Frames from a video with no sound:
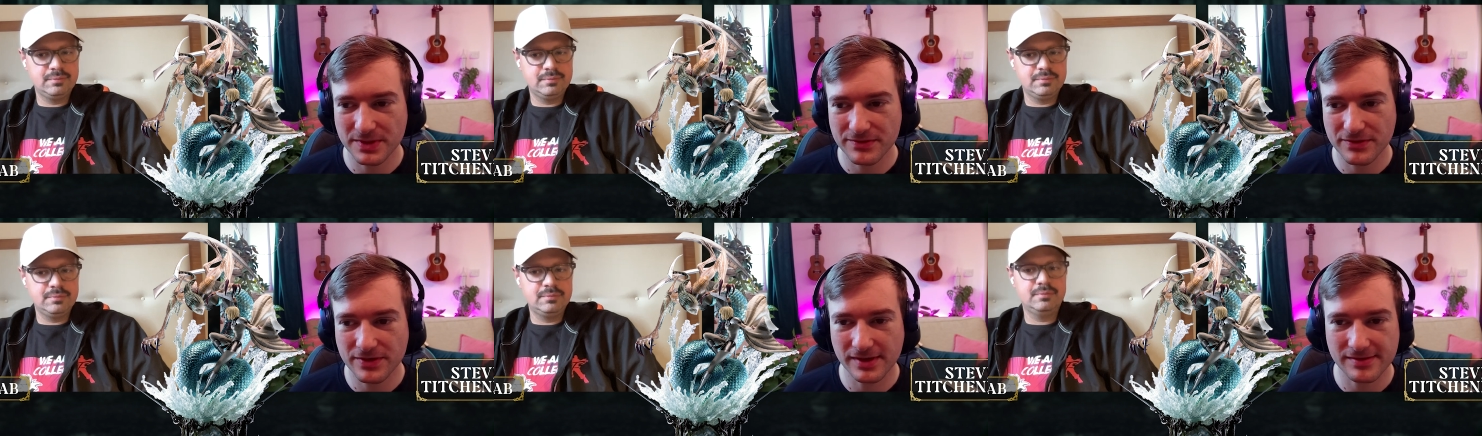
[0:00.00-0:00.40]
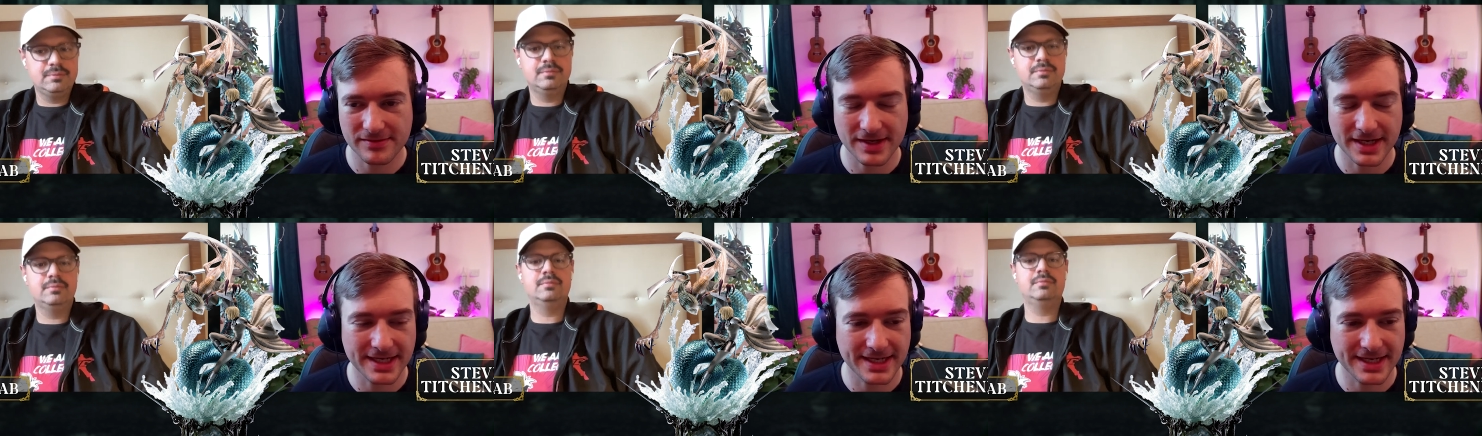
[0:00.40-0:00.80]
Speaker 1: we've got
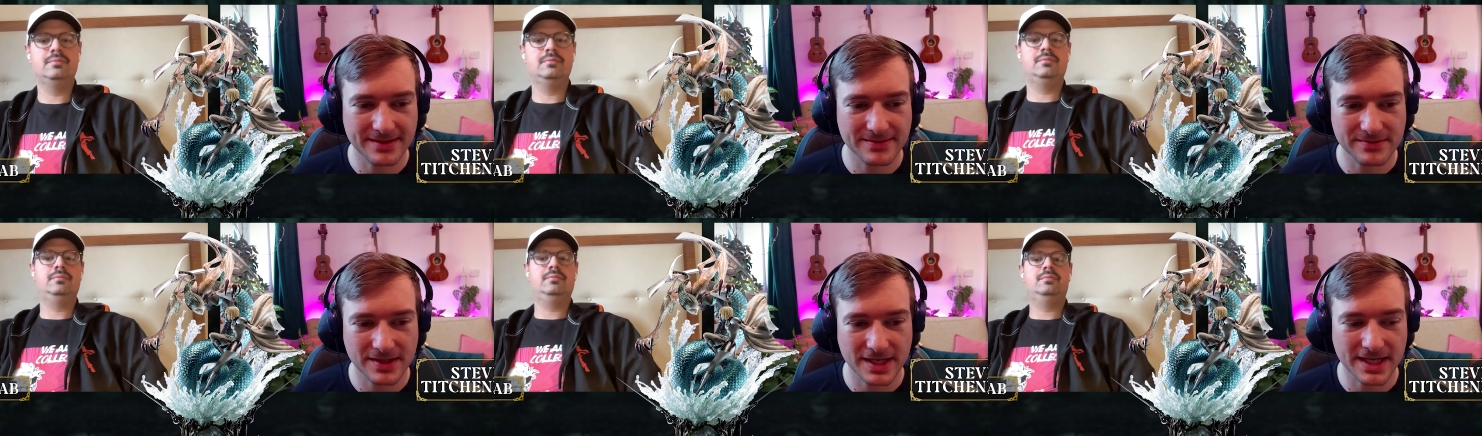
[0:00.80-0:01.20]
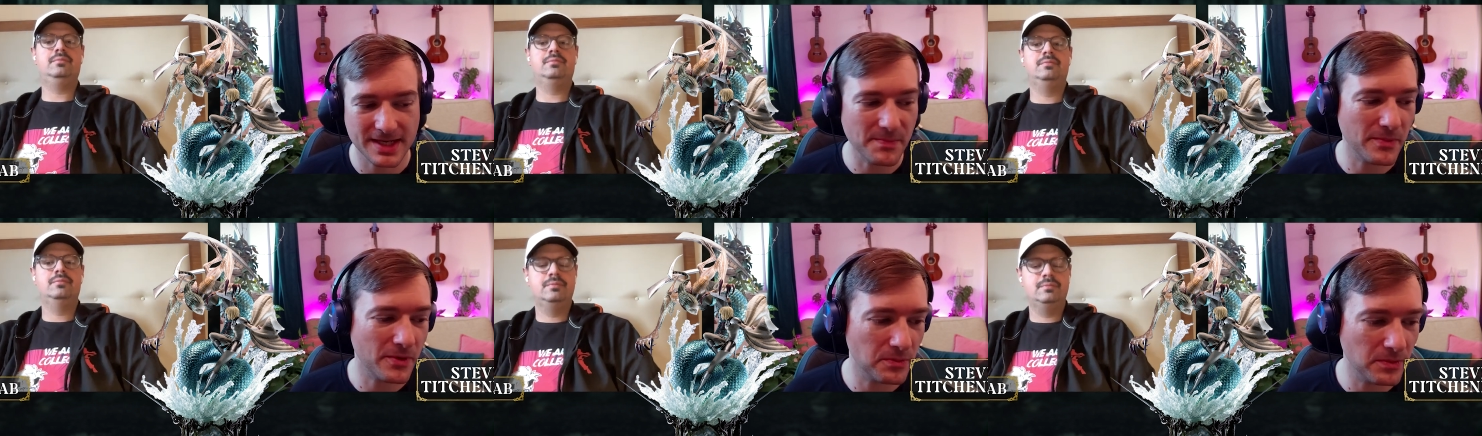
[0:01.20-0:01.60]
right now.
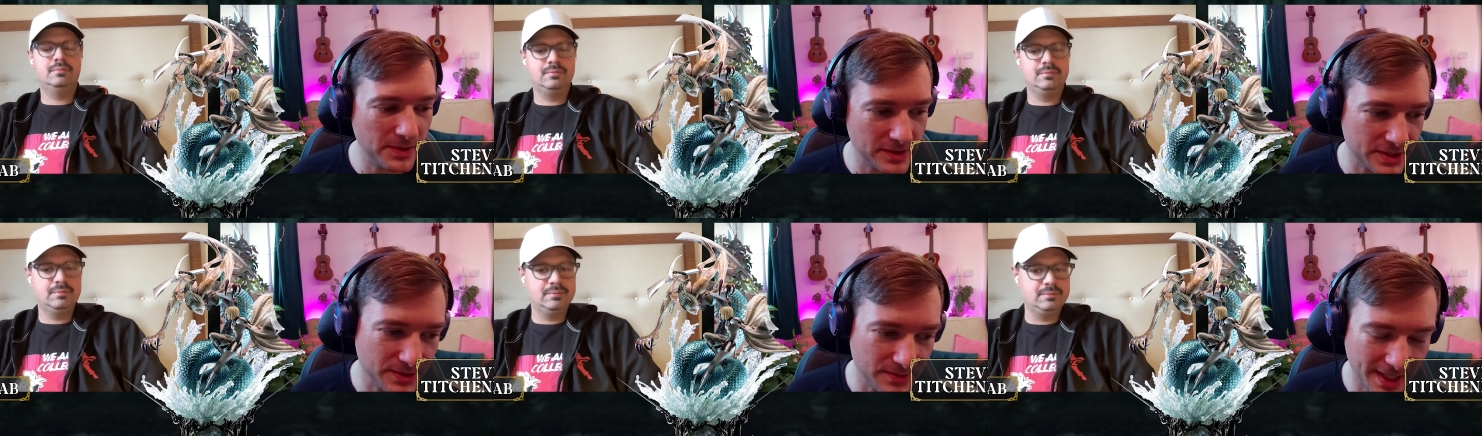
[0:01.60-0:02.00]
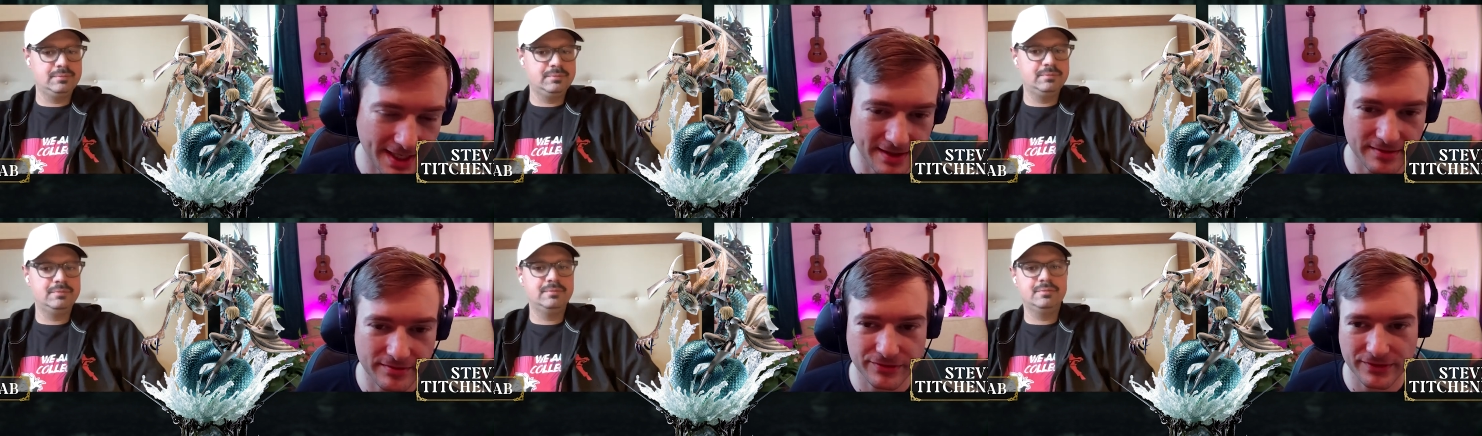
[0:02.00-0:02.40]
Um, we do
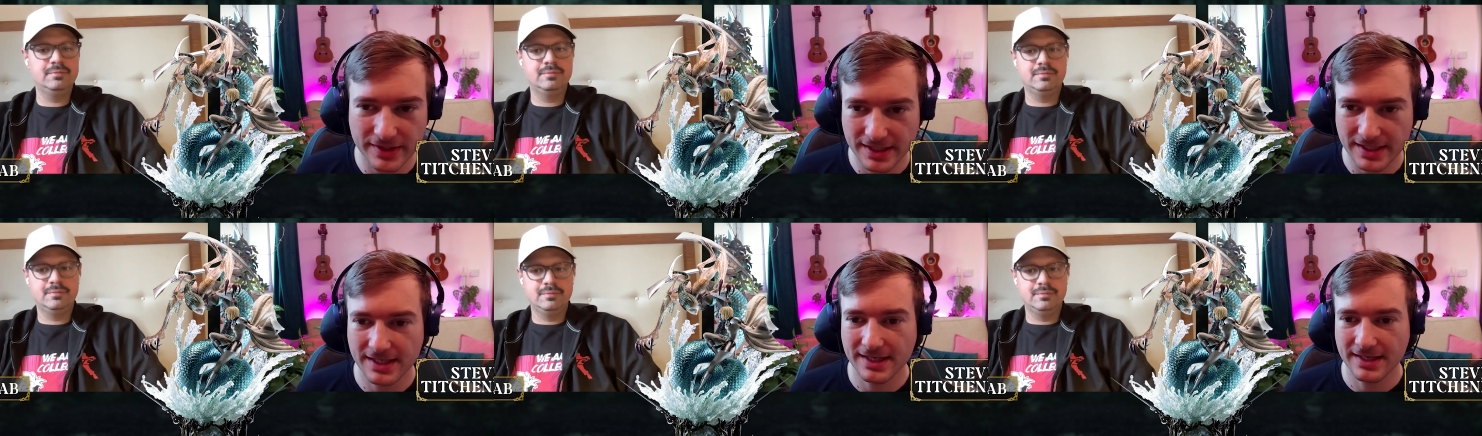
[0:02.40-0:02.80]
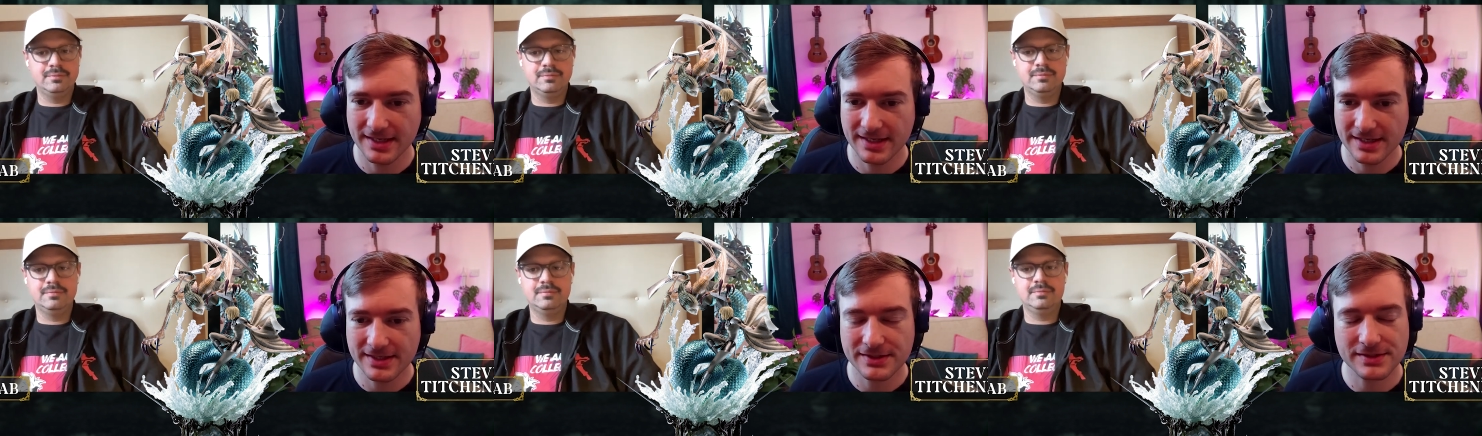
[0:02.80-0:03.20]
have
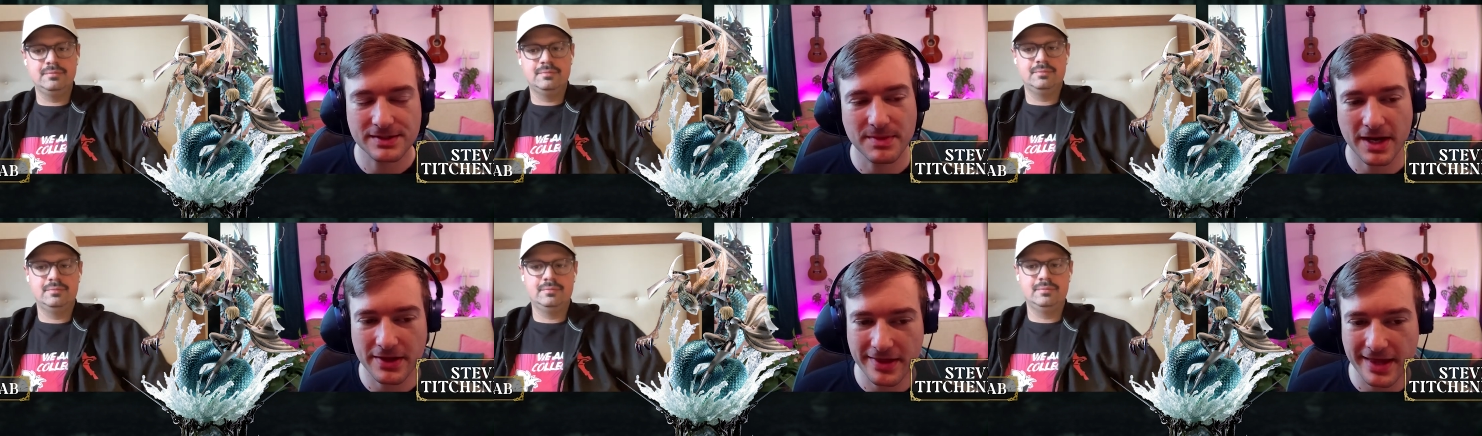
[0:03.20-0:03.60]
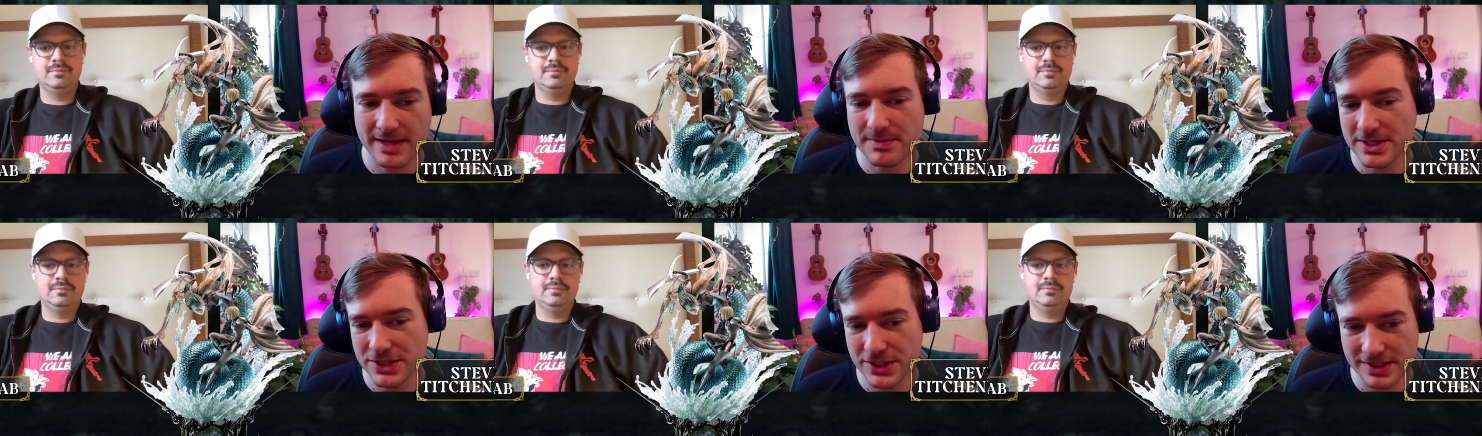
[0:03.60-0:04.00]
some other
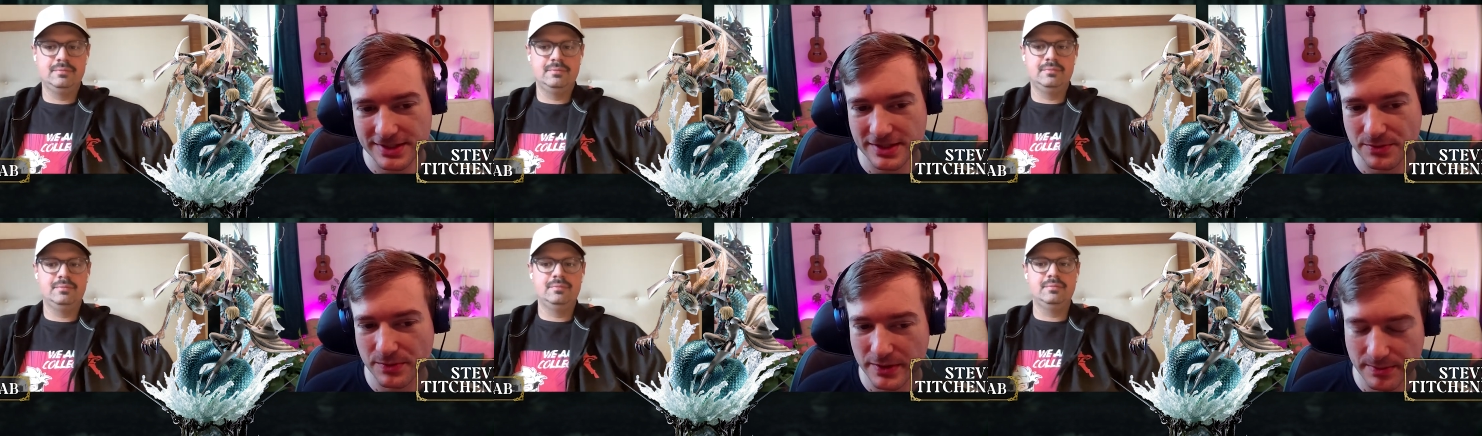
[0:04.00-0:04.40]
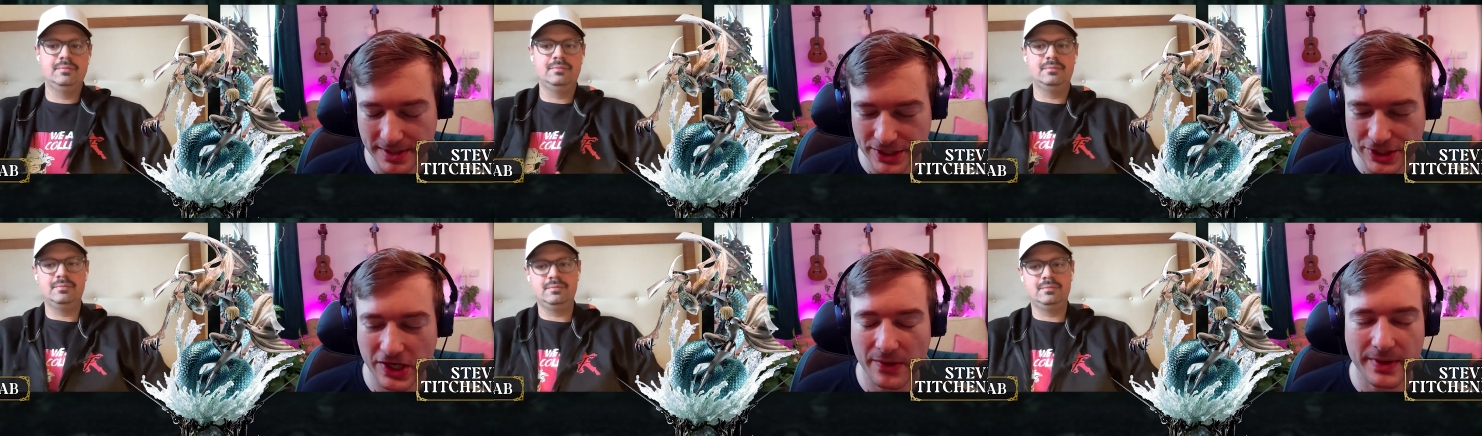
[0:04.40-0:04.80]
images that we'll
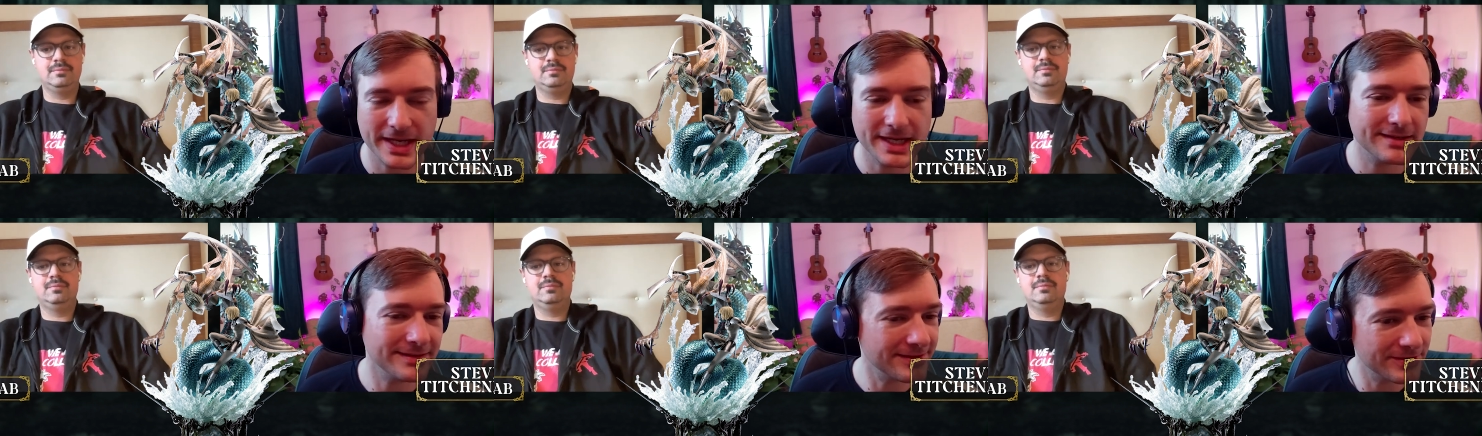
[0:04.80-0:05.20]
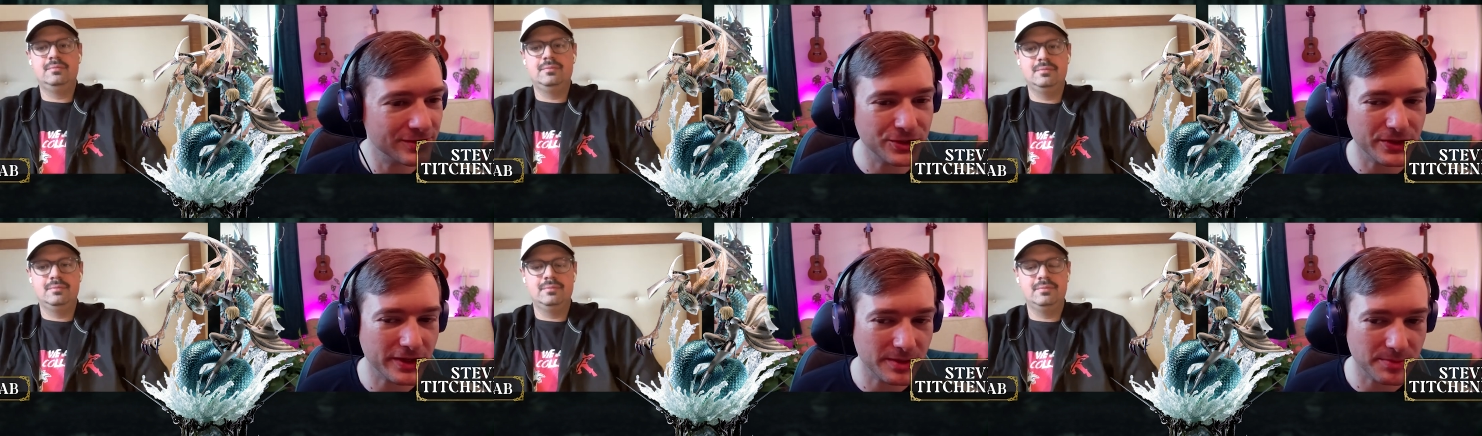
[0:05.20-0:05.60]
be showing
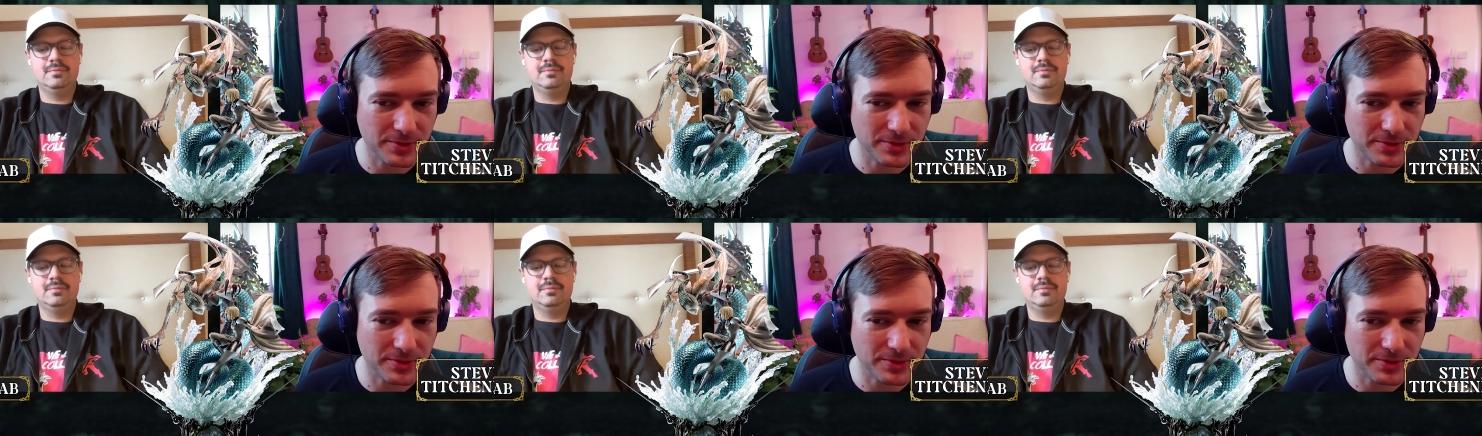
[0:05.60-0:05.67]
during the